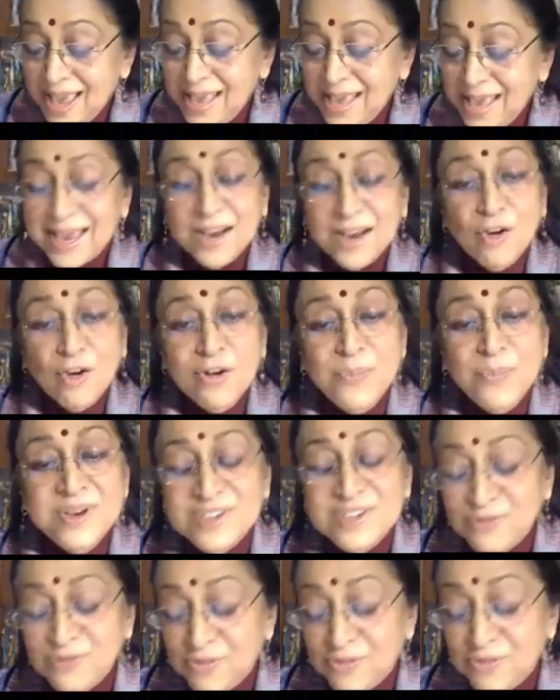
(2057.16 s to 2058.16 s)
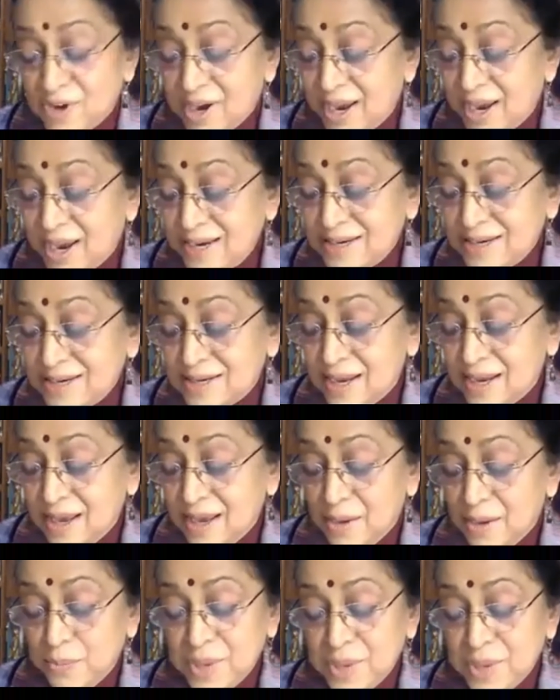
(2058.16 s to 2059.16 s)
cannot be defined
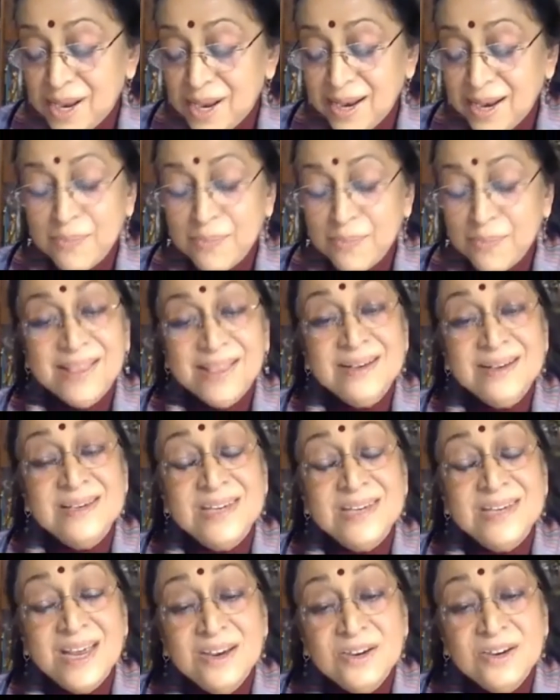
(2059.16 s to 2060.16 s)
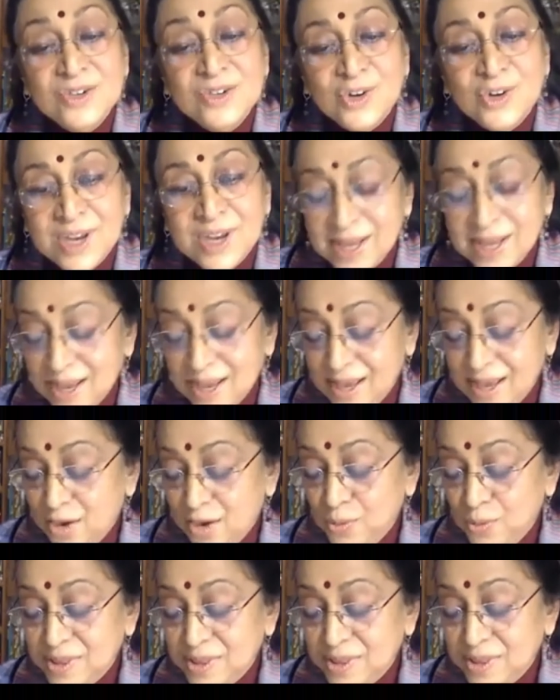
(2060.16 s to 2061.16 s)
merely by the territory
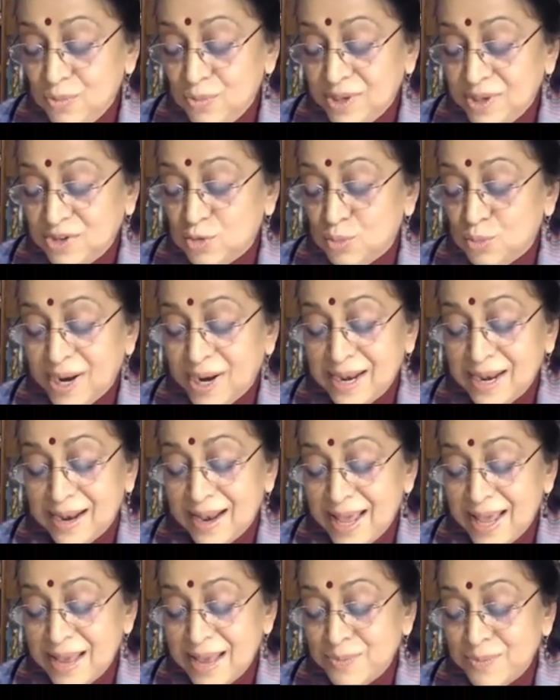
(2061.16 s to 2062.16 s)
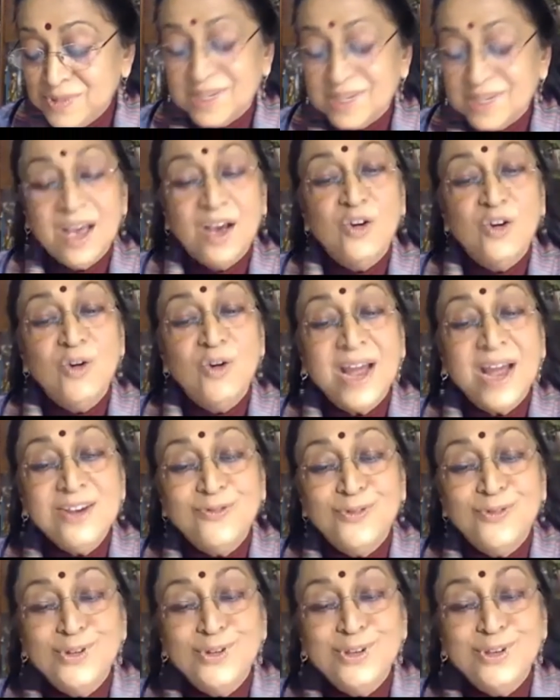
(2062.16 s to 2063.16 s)
within which one claims
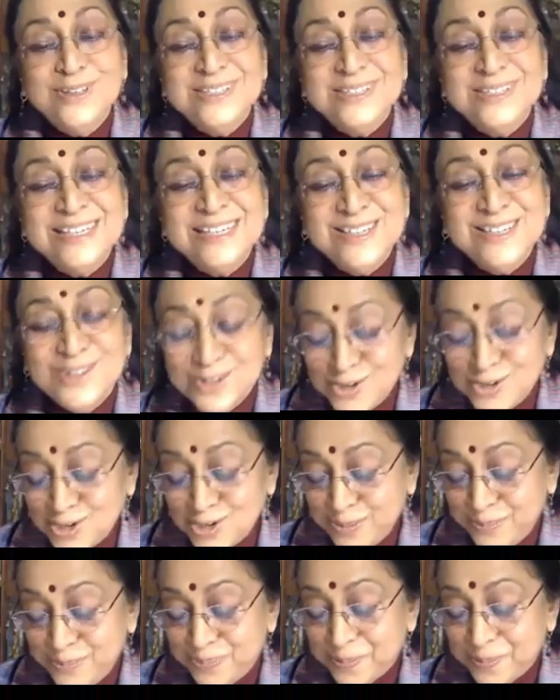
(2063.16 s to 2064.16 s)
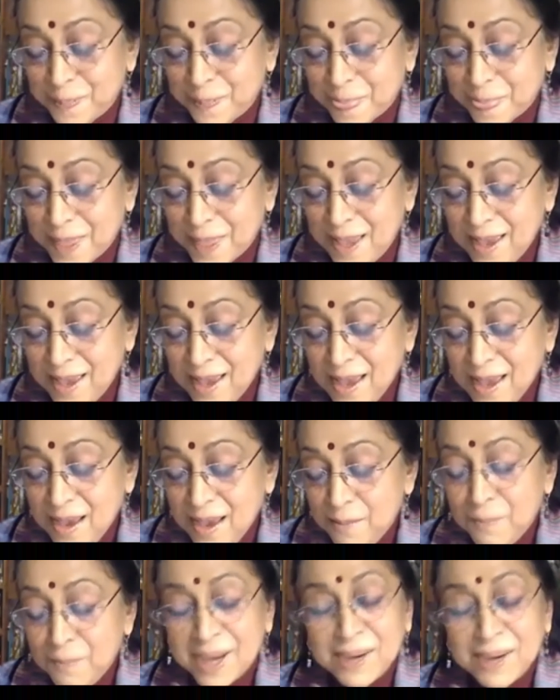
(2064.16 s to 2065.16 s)
rightful citizenship,
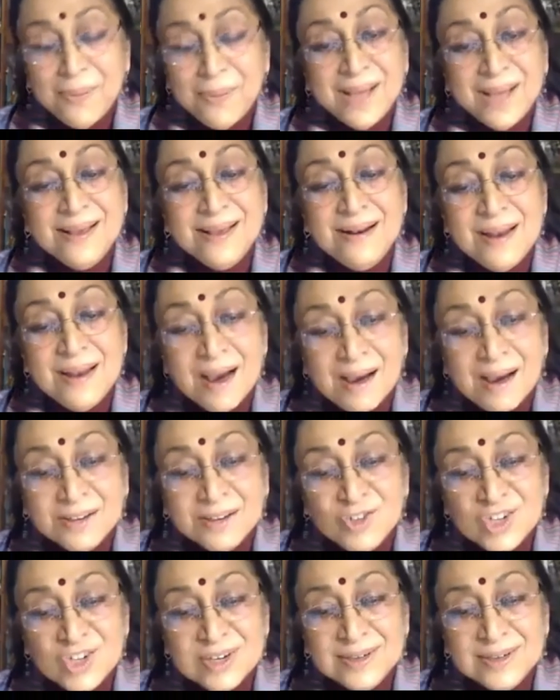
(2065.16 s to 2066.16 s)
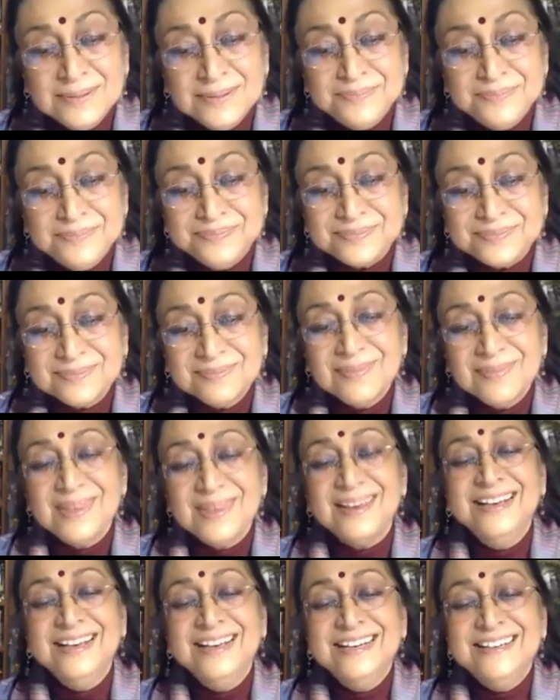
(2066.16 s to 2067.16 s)
but by the larger
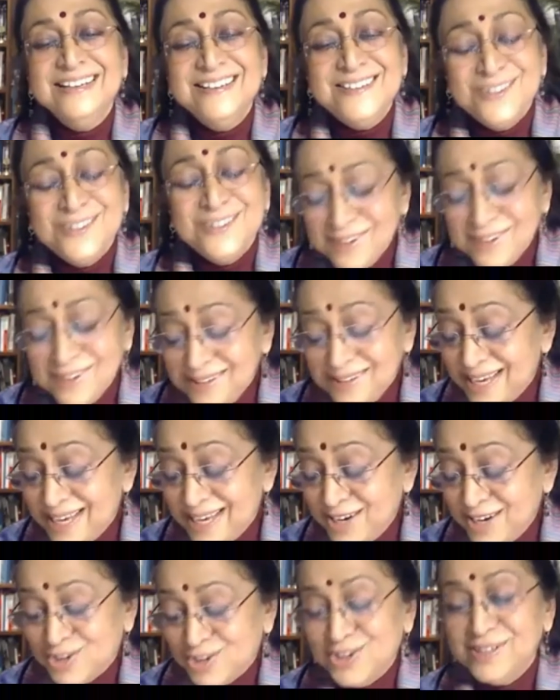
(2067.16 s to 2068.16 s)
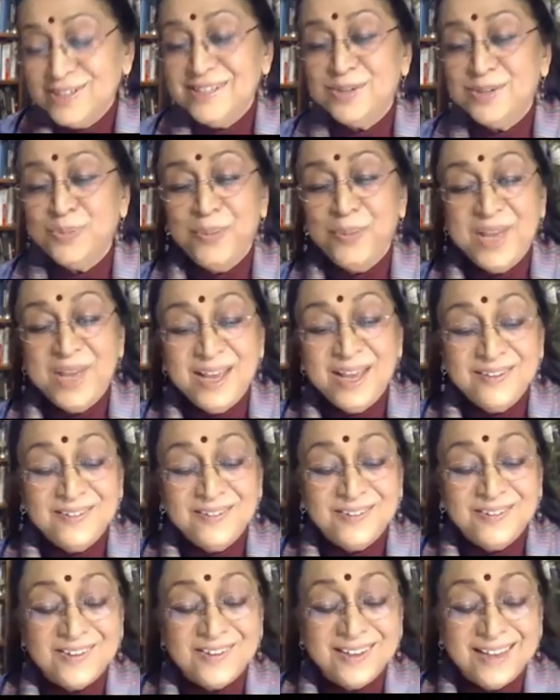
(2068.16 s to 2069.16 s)
civilizational space